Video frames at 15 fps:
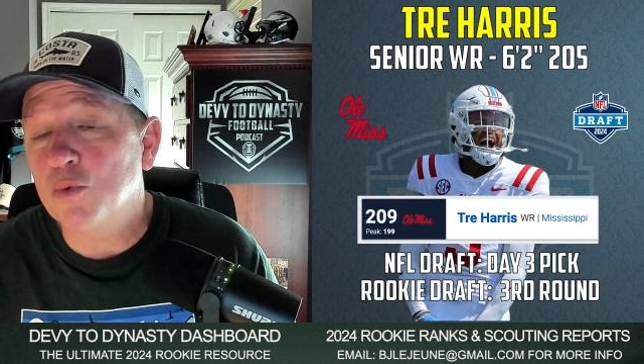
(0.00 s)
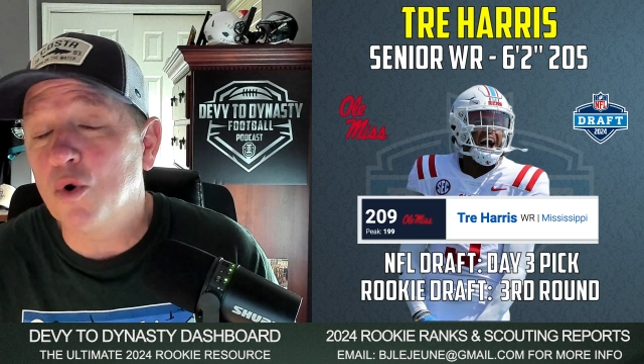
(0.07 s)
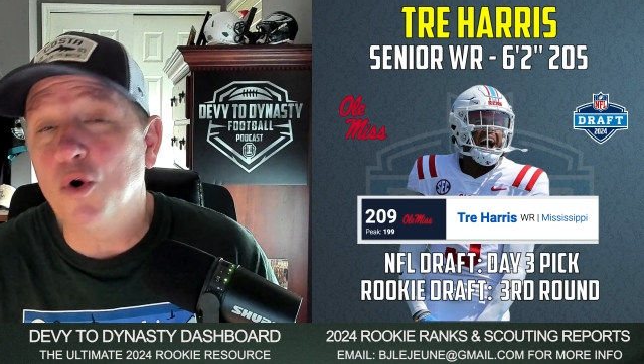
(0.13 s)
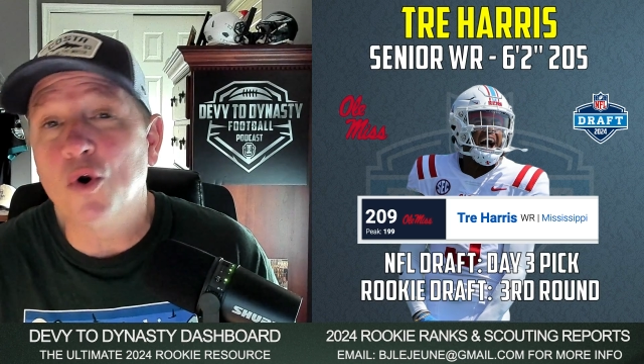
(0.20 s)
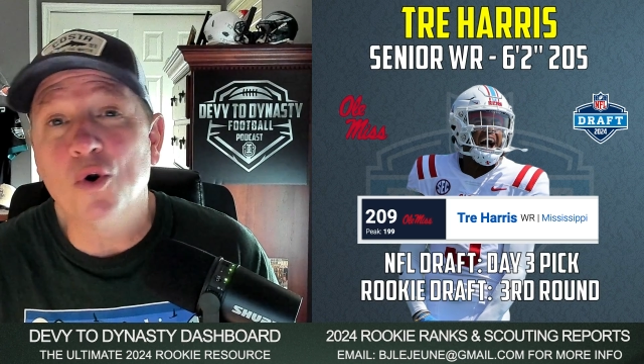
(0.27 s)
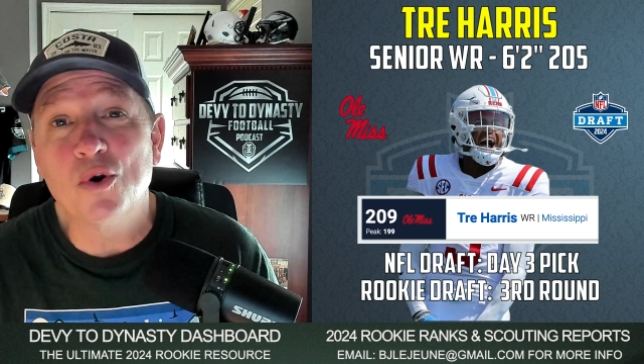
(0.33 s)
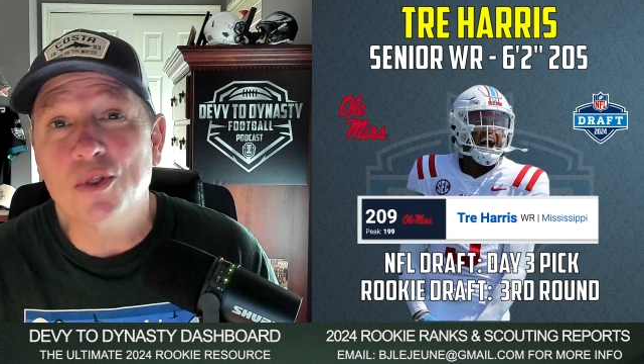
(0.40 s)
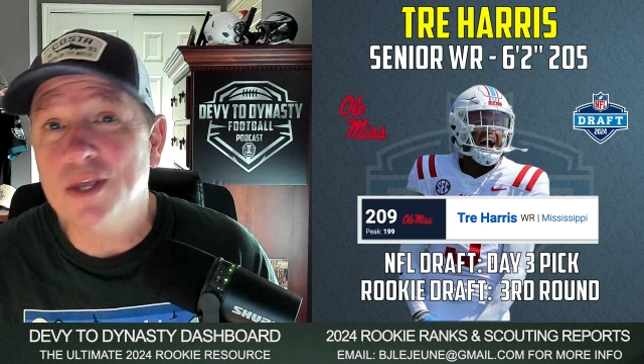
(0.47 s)
We're
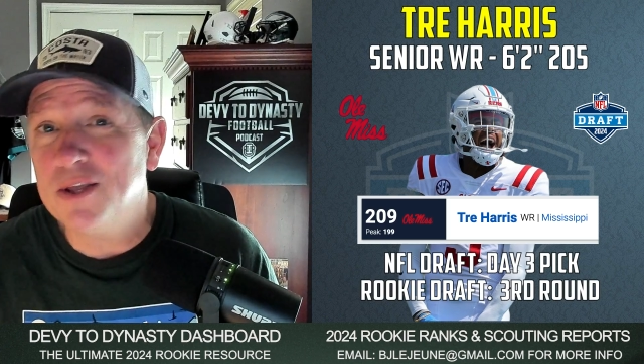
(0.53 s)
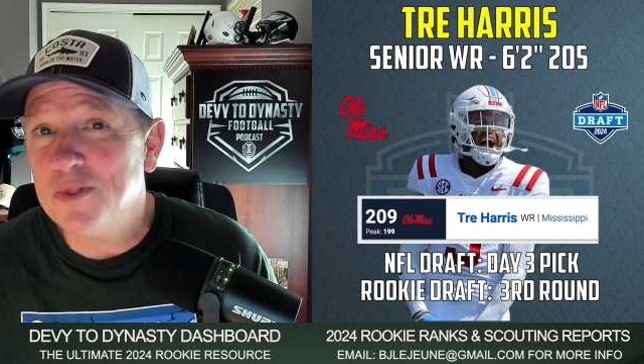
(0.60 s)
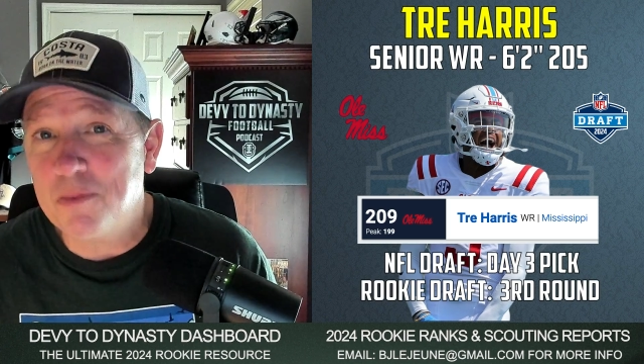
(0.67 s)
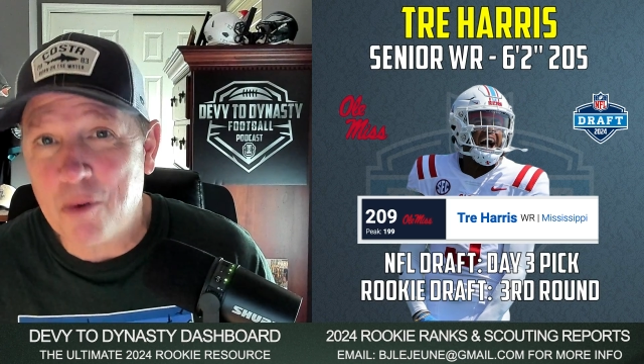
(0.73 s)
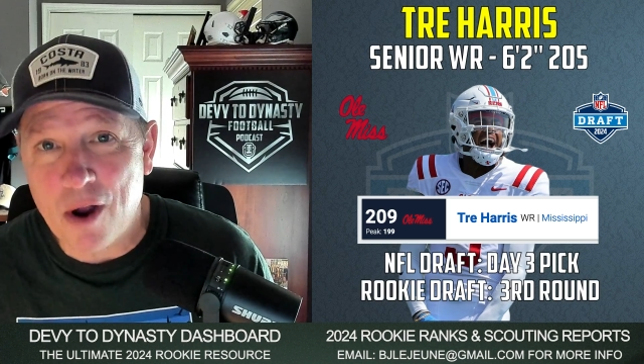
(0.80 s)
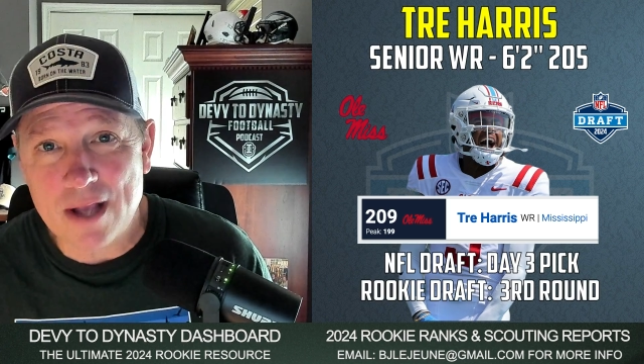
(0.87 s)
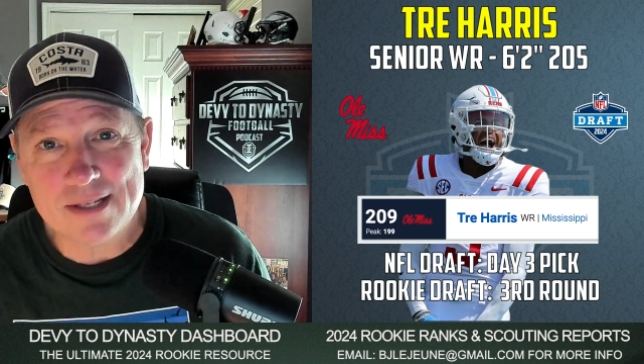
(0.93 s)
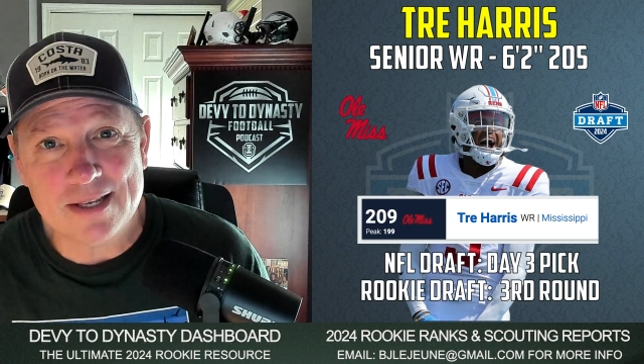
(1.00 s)
early in the
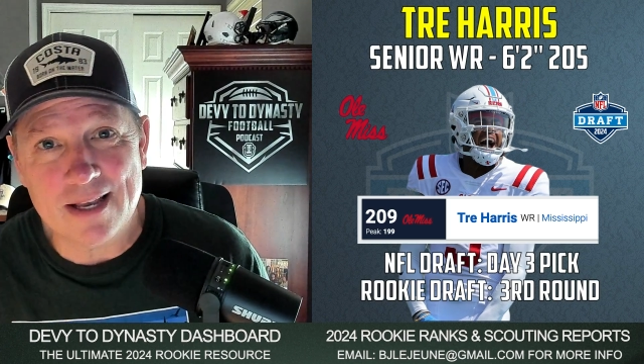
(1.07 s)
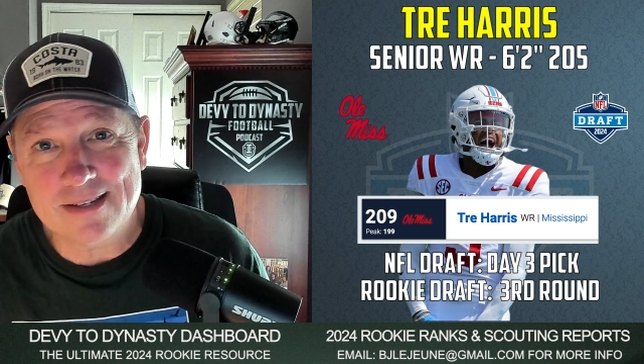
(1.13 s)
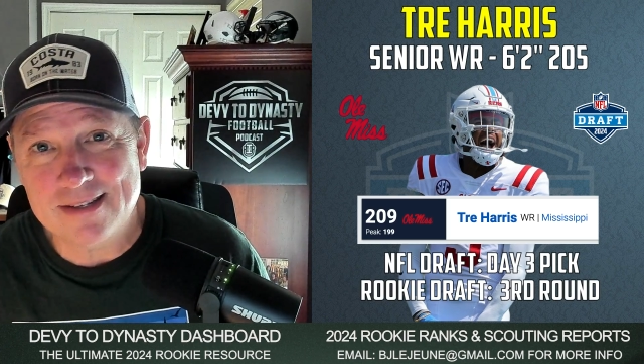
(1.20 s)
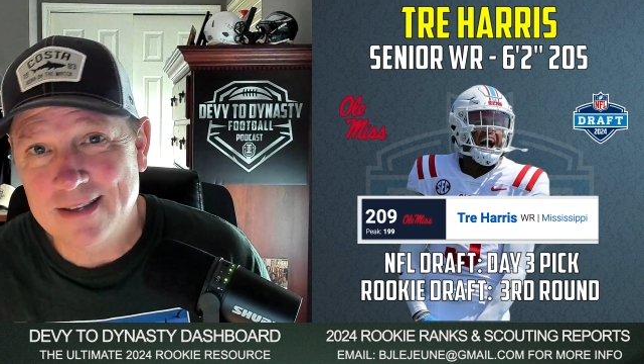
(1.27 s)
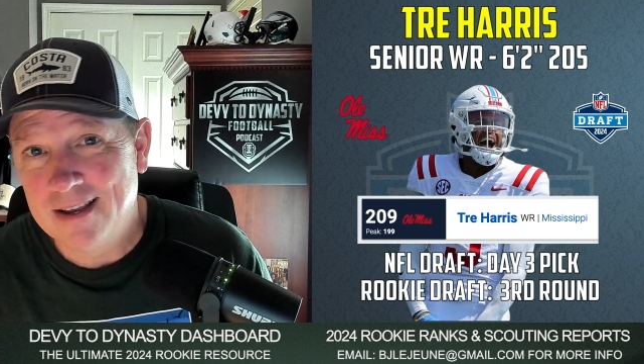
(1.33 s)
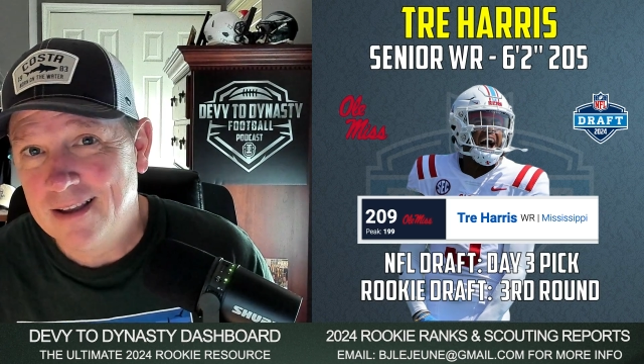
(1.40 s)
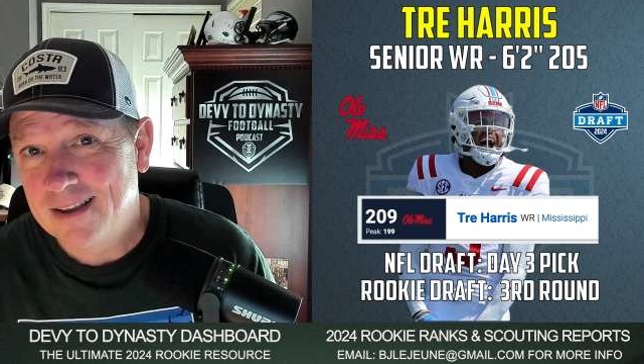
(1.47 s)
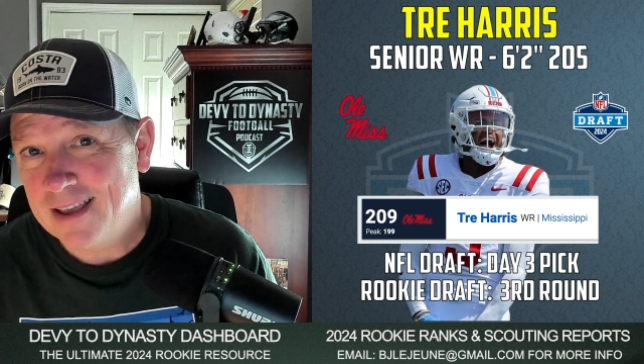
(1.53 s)
process.
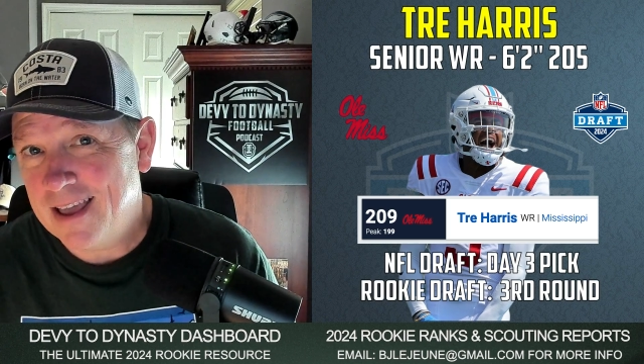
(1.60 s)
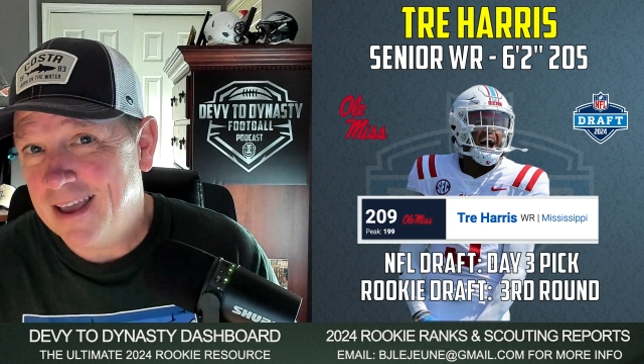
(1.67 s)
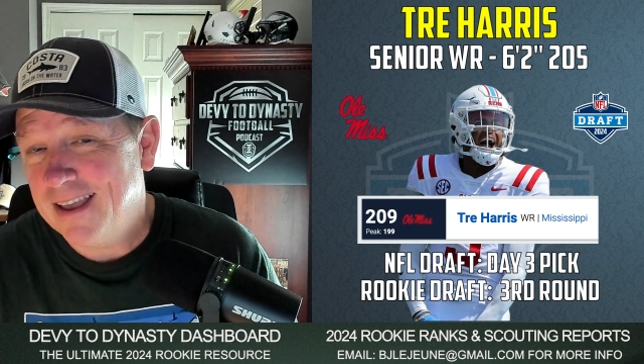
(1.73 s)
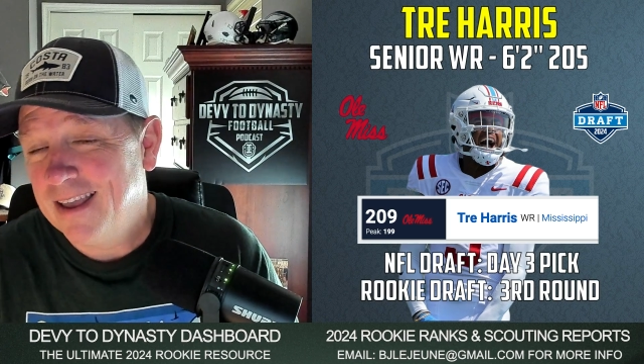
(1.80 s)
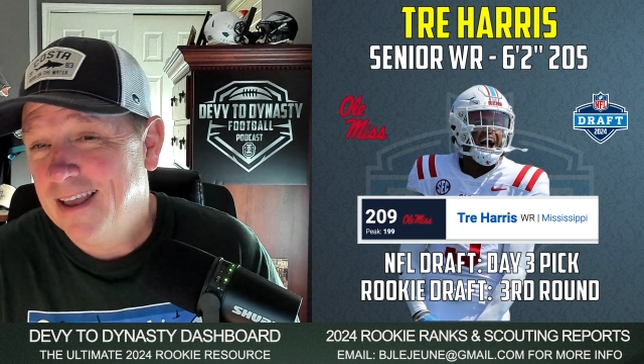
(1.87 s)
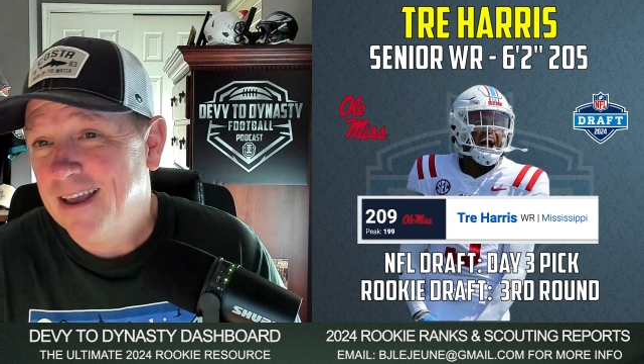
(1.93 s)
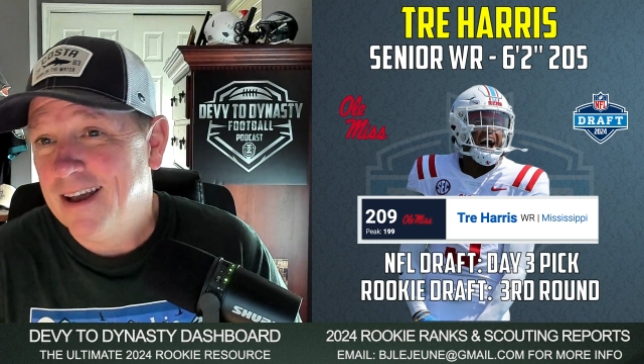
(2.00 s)
Okay.